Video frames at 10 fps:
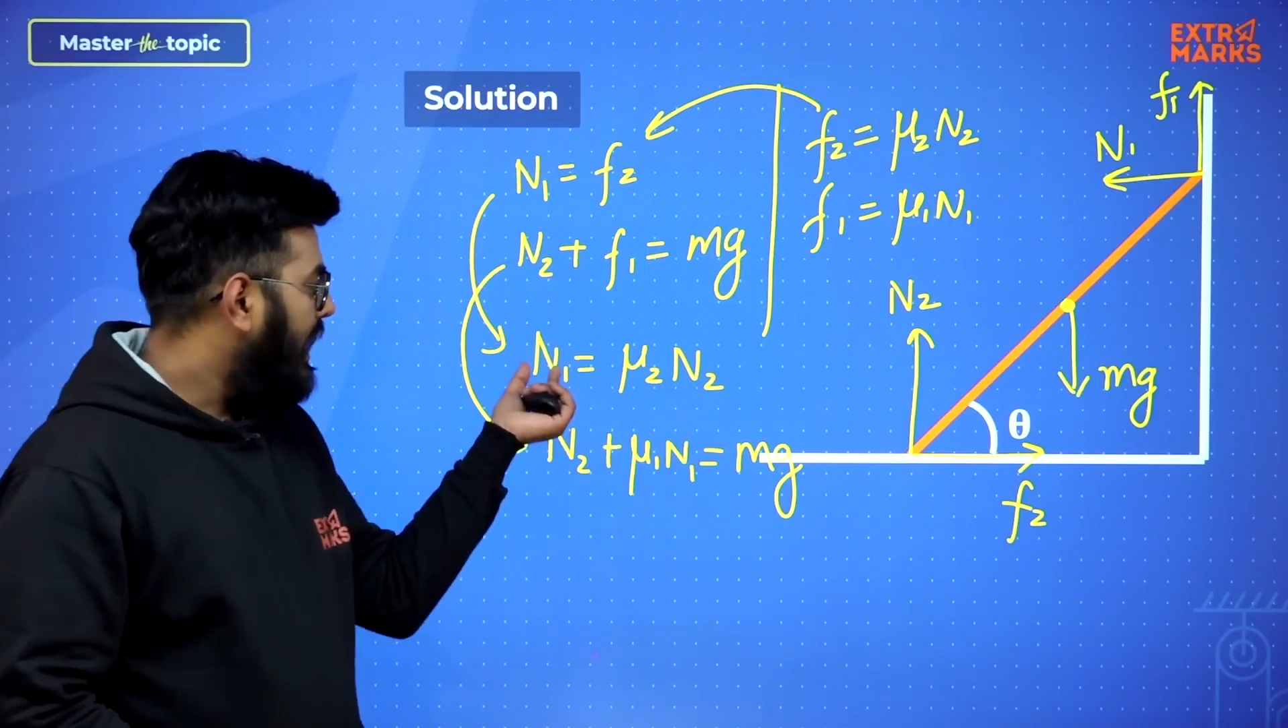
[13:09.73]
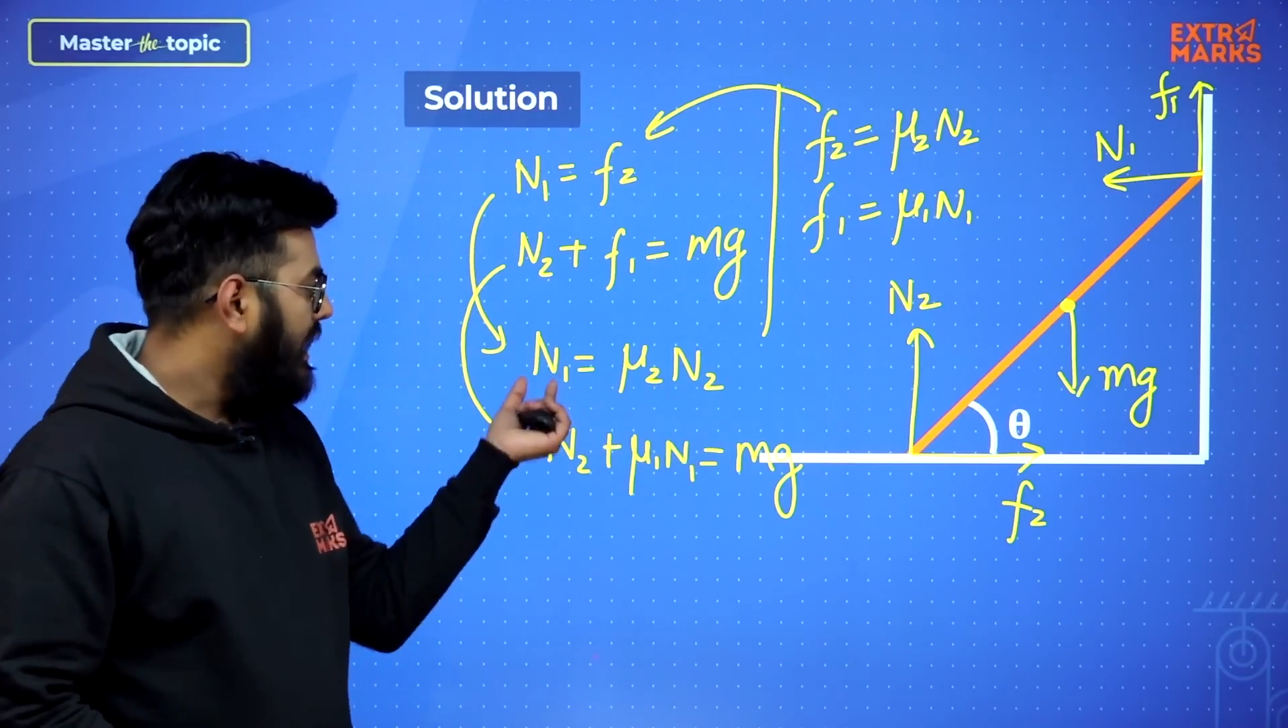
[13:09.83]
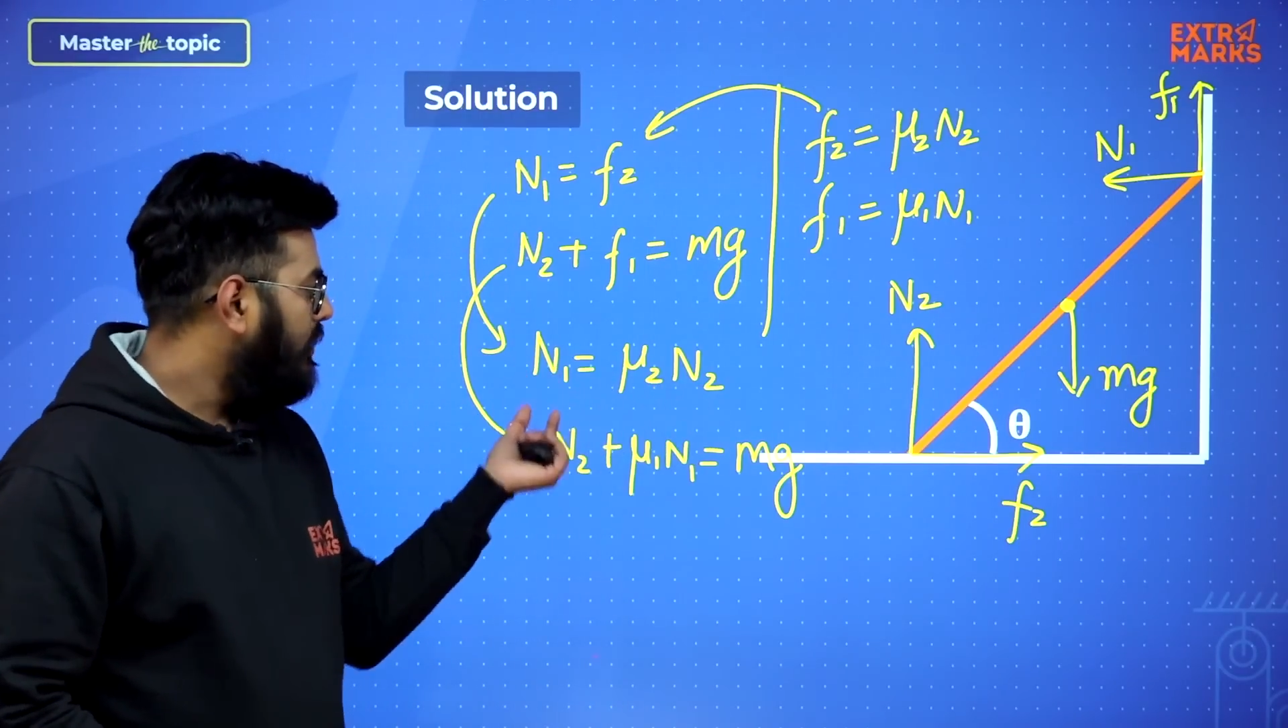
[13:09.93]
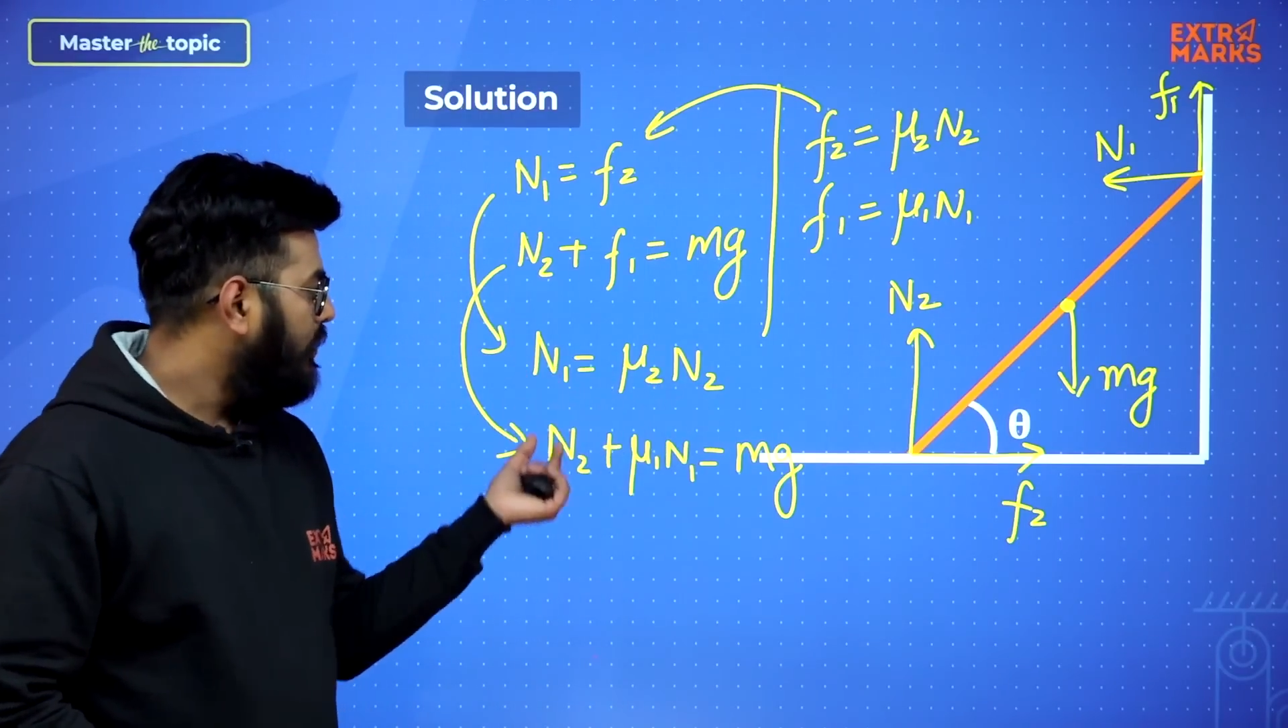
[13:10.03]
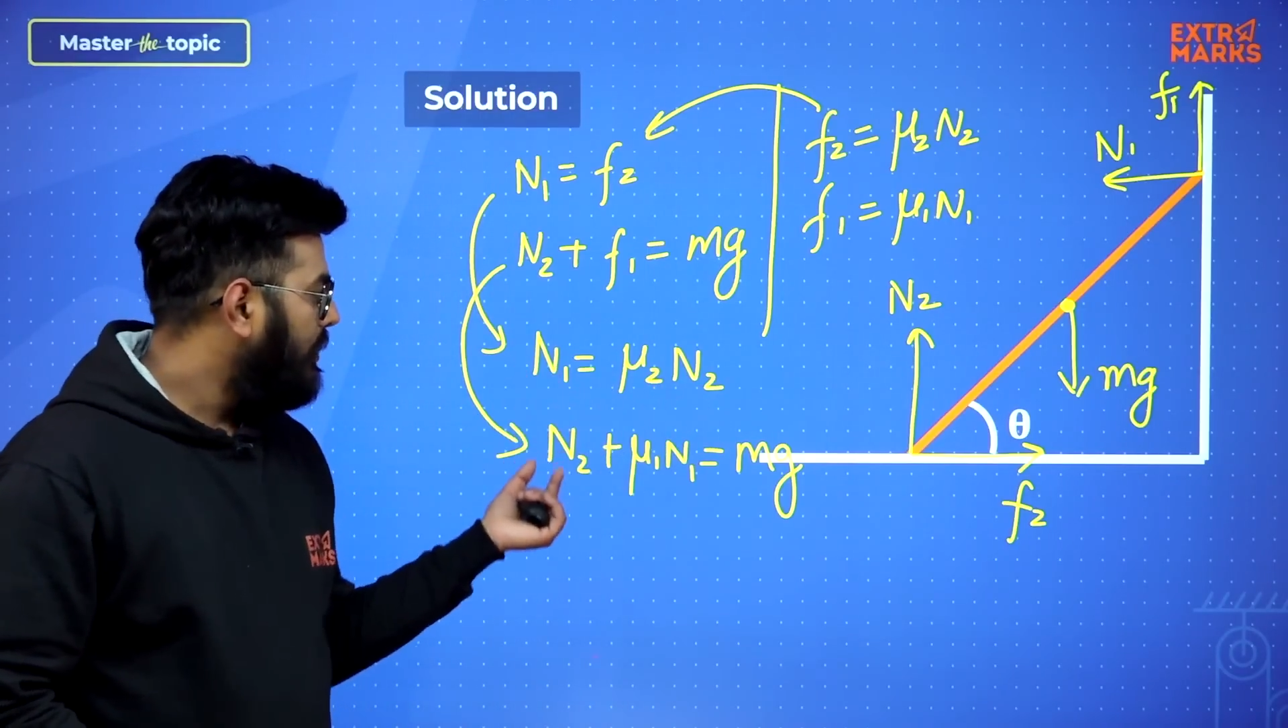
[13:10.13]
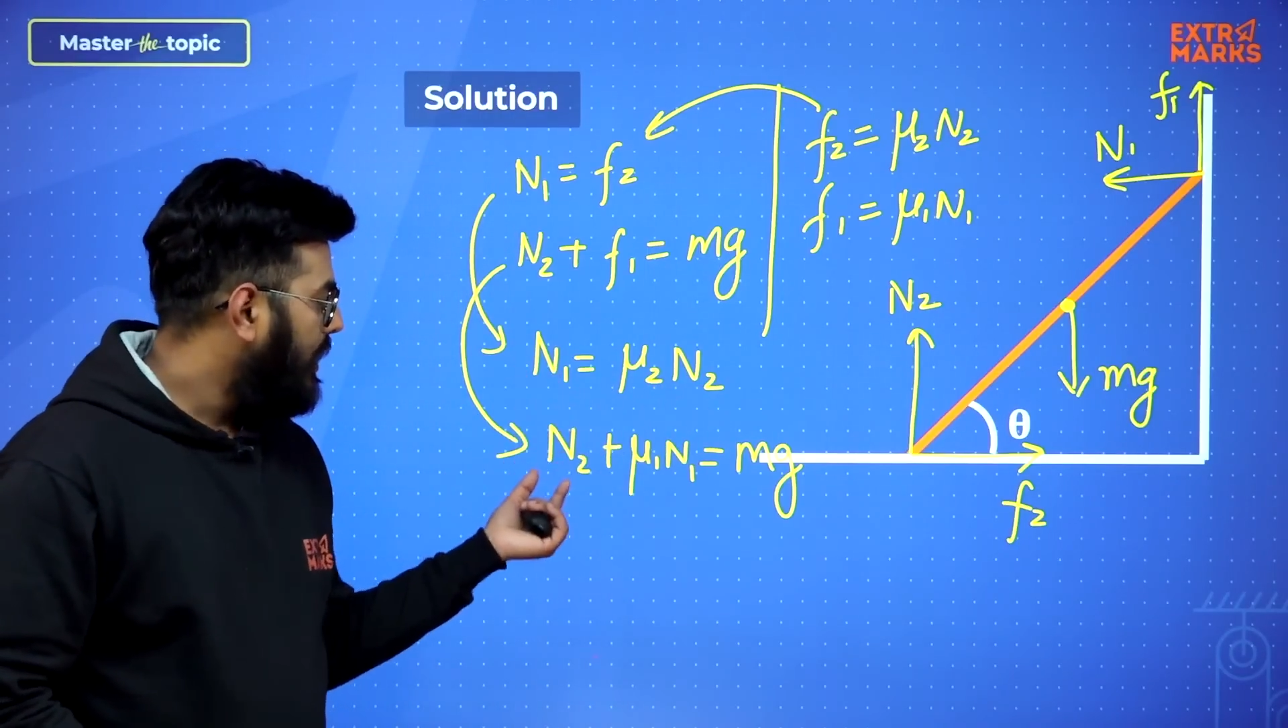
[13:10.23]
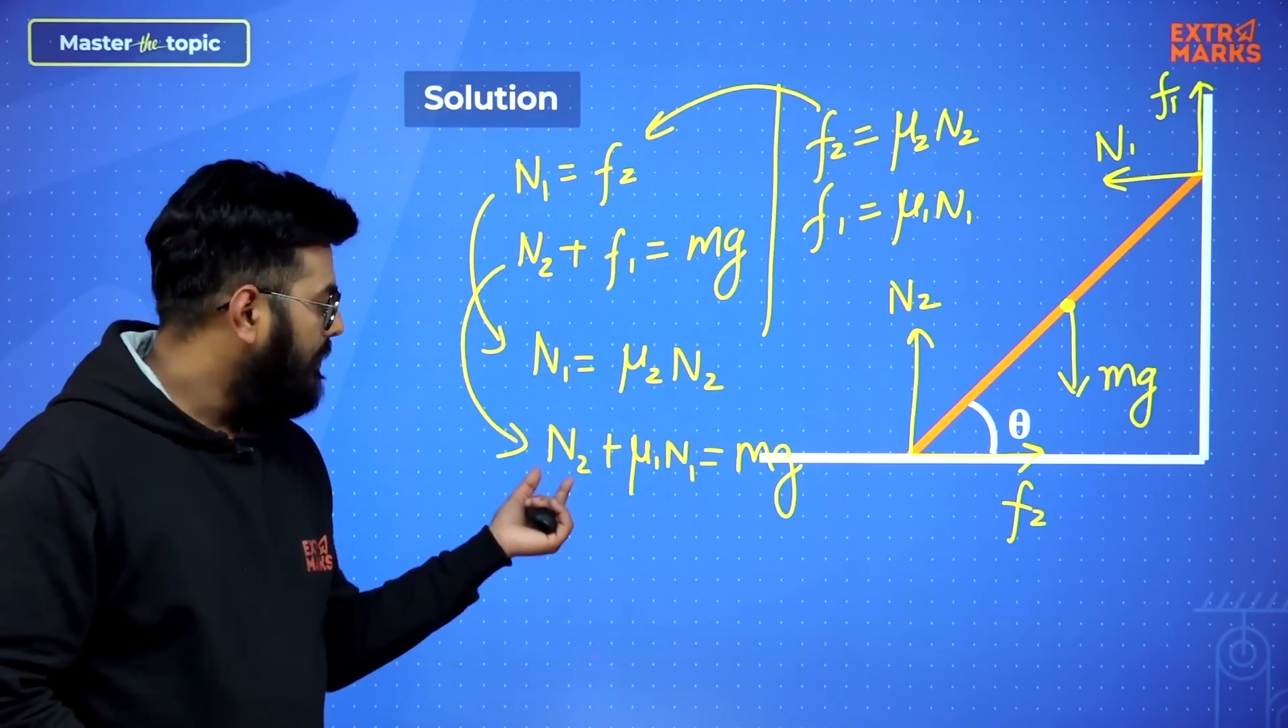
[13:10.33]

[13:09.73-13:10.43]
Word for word: n1 by